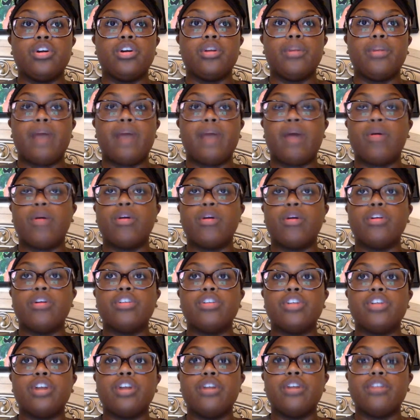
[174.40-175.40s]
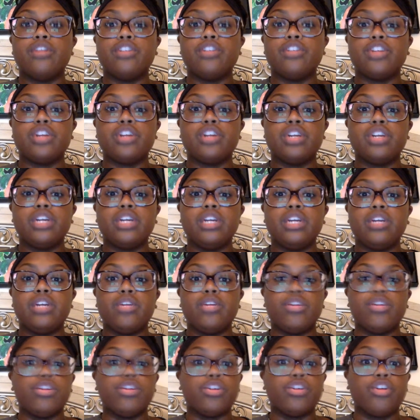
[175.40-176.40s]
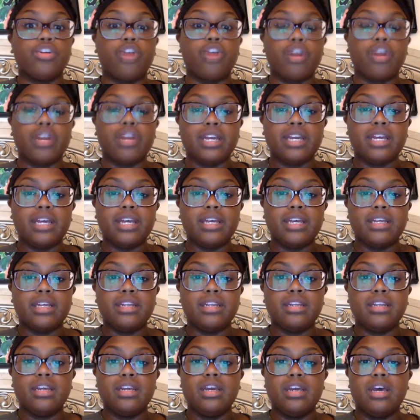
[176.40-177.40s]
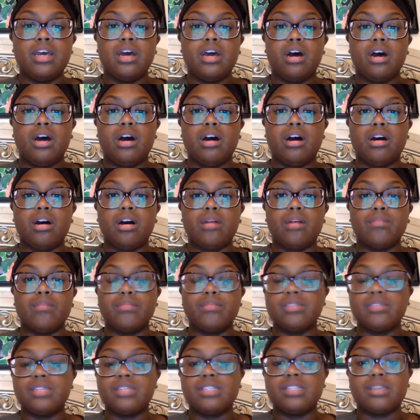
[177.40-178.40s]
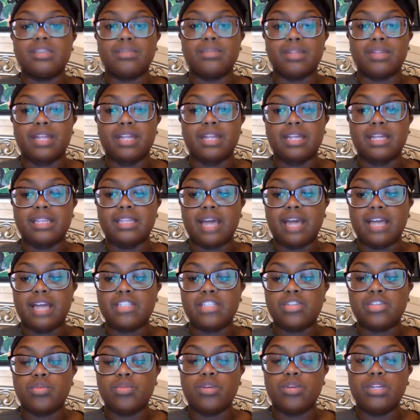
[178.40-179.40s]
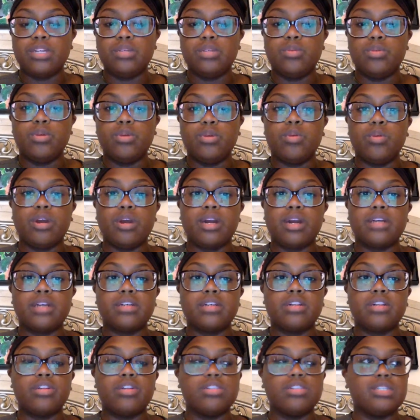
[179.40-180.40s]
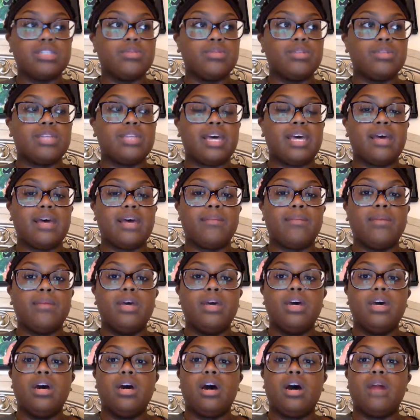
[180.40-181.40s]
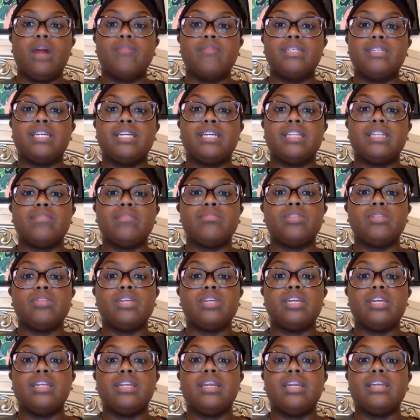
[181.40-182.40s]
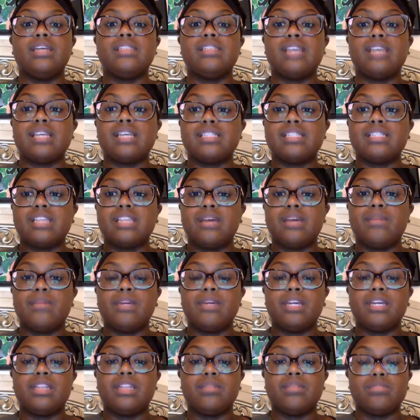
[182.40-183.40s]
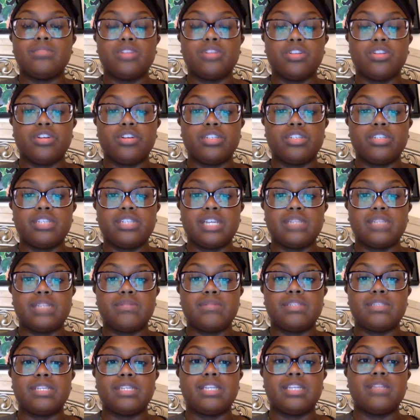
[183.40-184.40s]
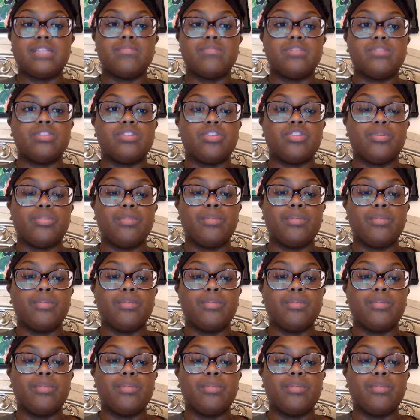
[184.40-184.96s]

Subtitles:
power of attorney or your guardian, something like that. So we work closely with them to get them and assess them and get them to their assessments, get them to their